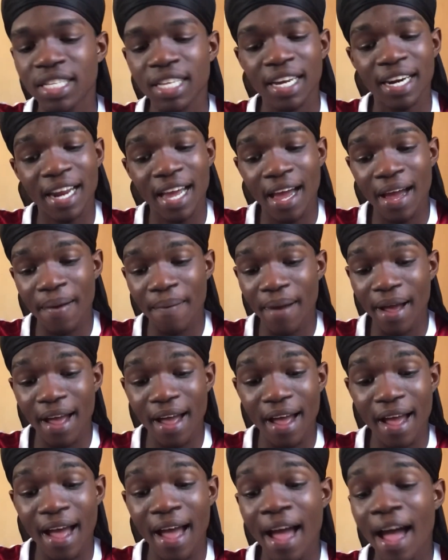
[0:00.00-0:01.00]
And now
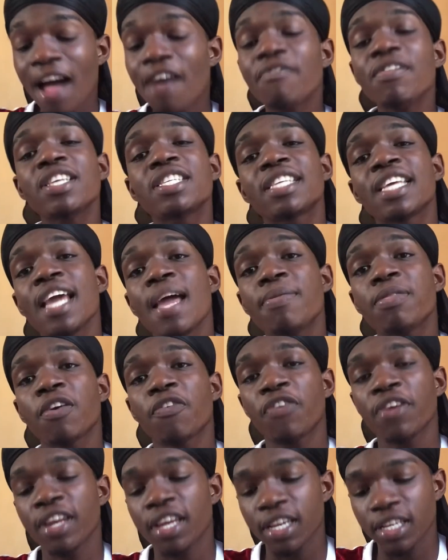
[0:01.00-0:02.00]
I have this game to
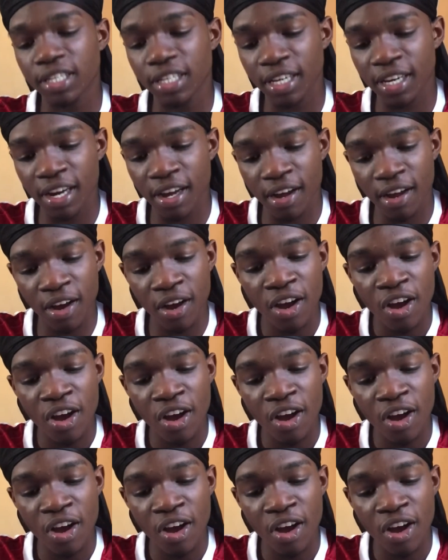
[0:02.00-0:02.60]
finish in a